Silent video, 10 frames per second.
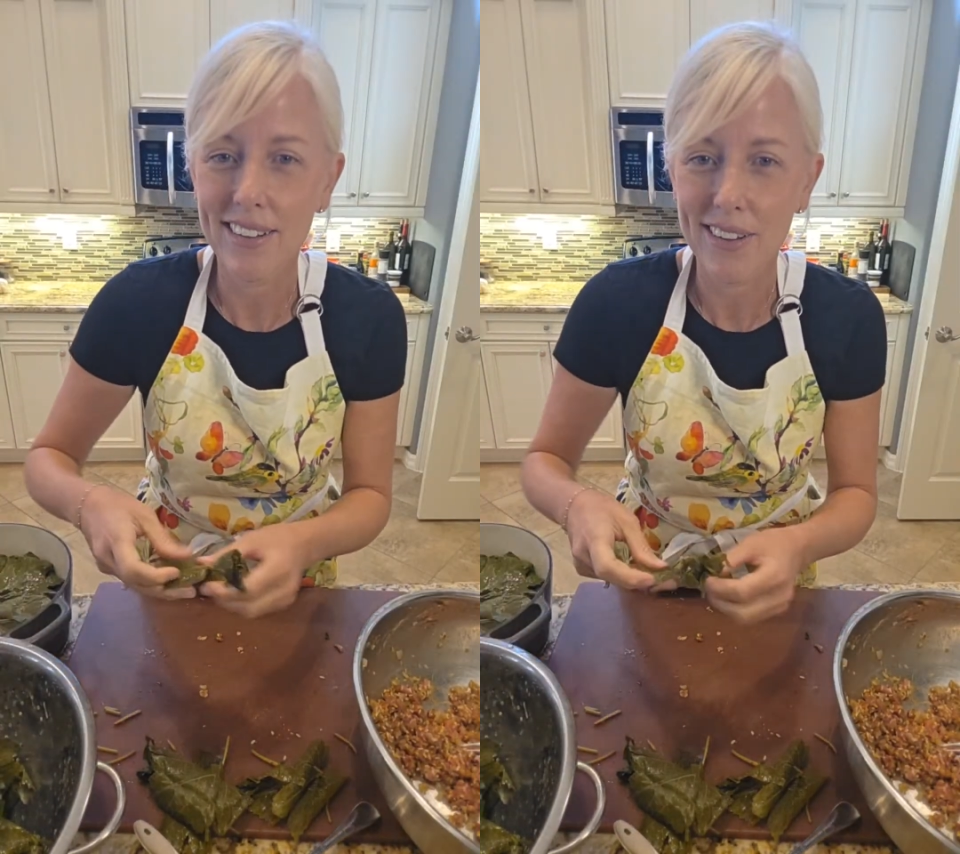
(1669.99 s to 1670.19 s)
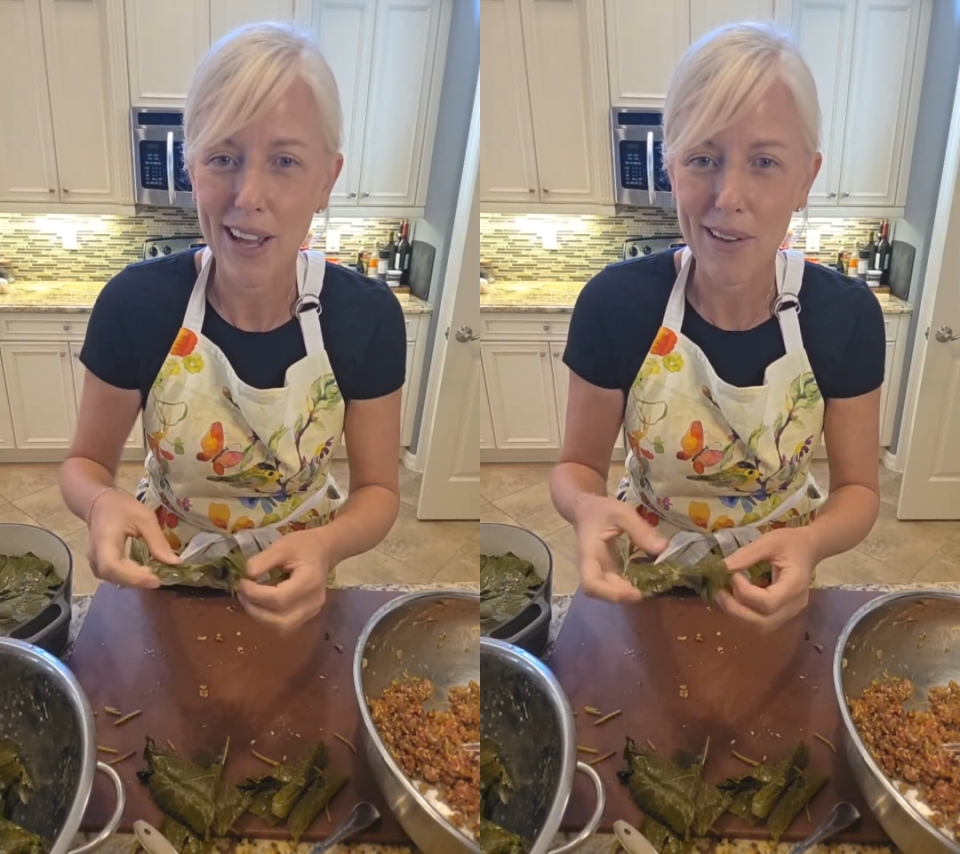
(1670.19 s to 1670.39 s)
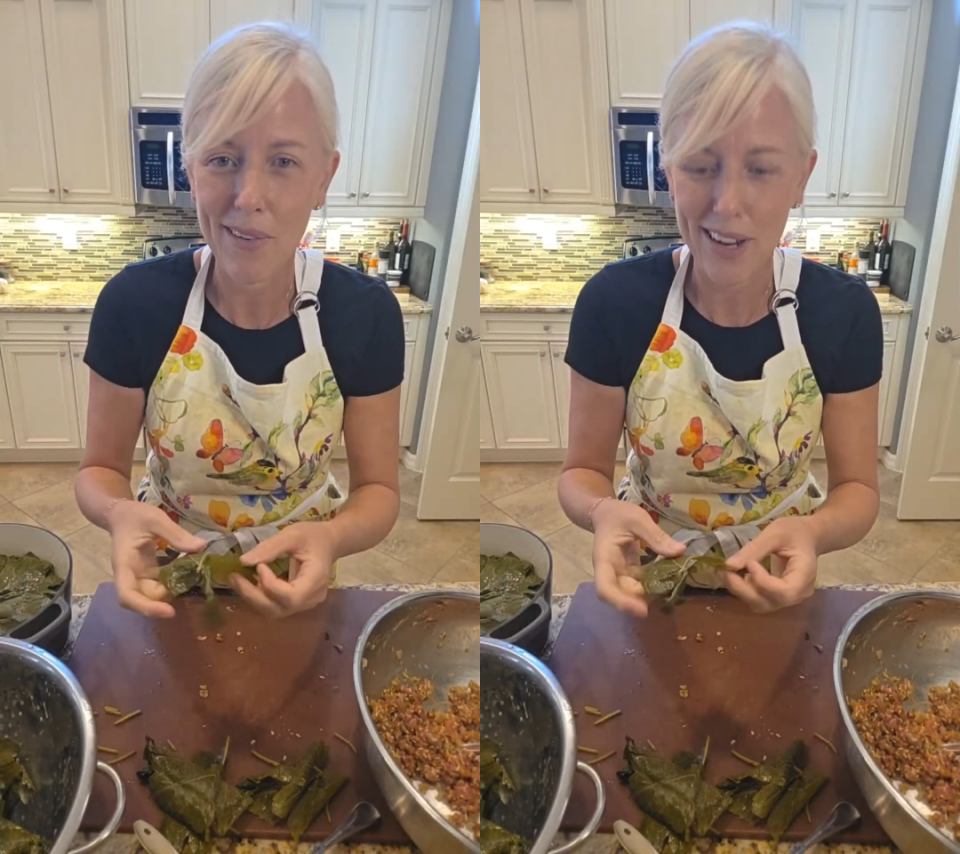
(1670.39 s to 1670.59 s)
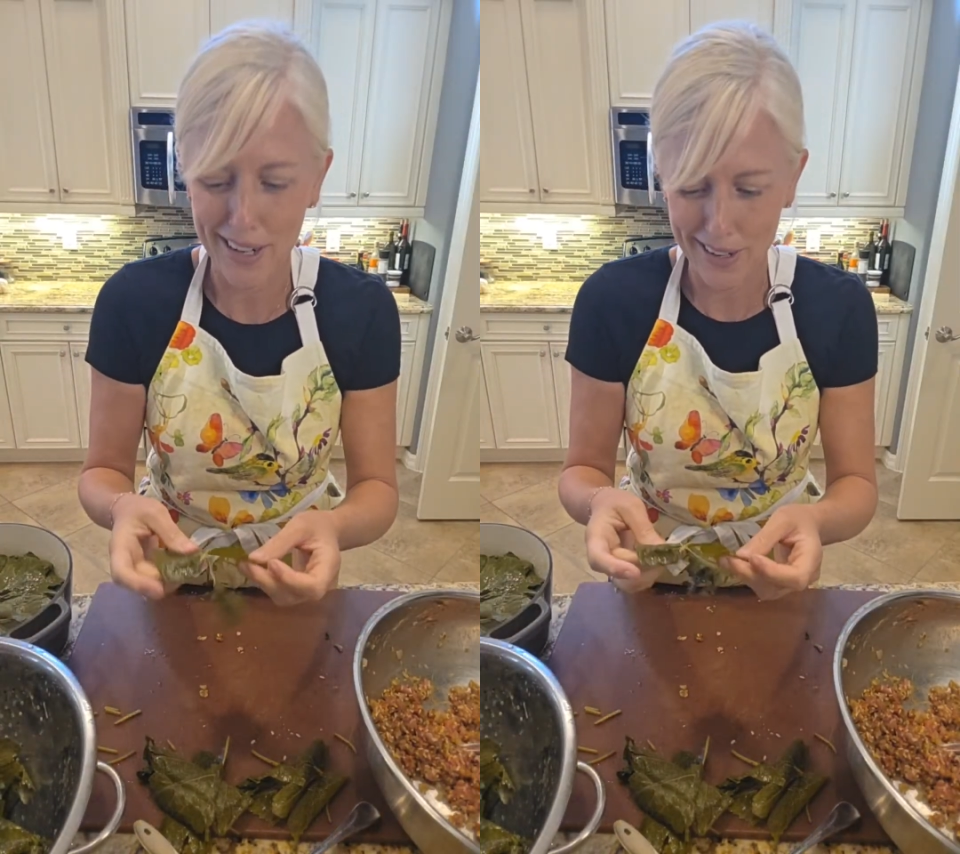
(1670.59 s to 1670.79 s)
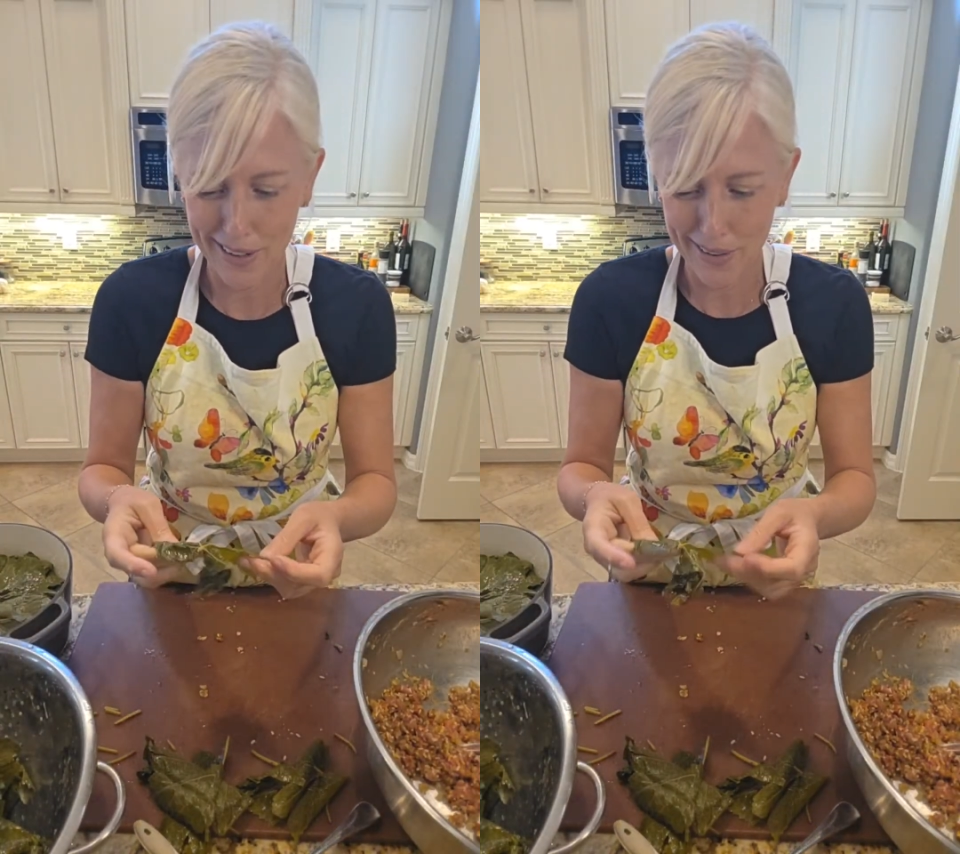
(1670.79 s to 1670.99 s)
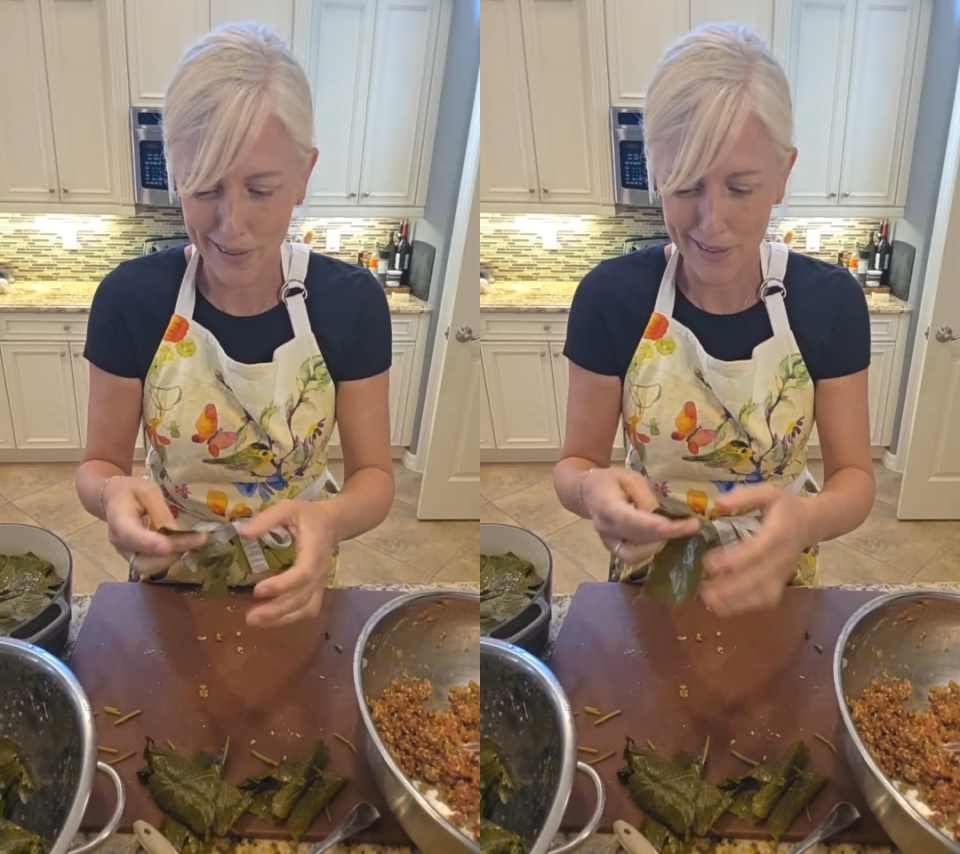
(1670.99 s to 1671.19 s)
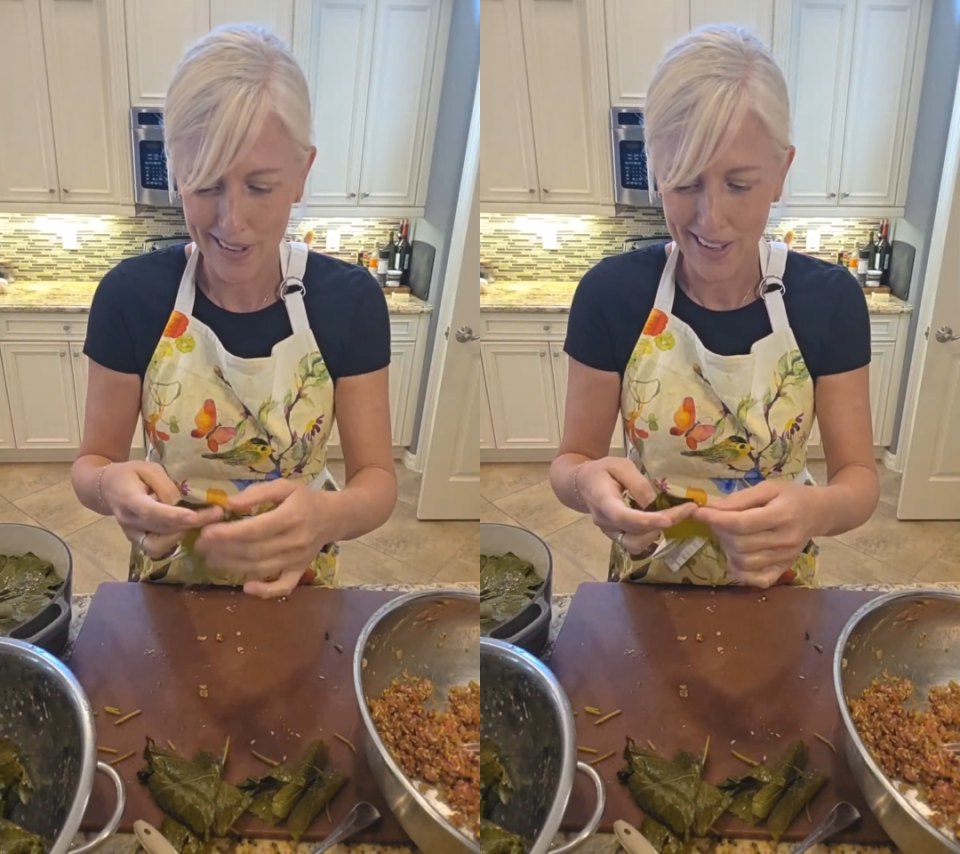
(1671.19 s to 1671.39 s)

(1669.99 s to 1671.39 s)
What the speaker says: and ready to go.